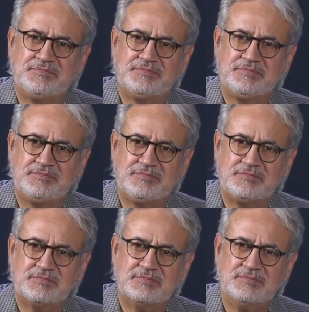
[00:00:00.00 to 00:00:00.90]

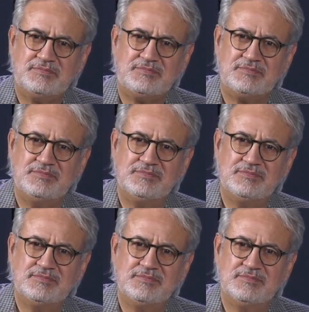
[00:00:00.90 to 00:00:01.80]

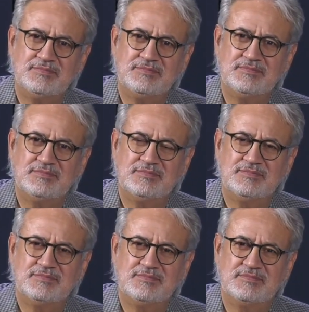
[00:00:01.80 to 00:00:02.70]

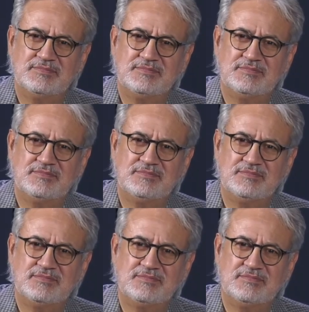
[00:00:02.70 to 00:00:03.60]

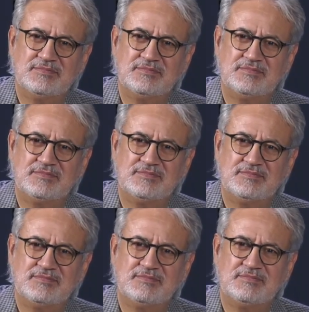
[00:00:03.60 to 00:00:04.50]

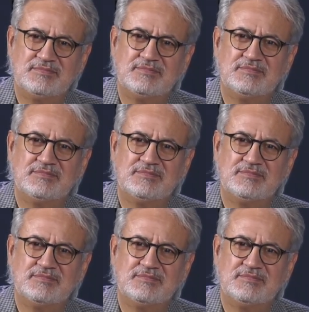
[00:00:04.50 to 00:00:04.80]
This person isn't speaking.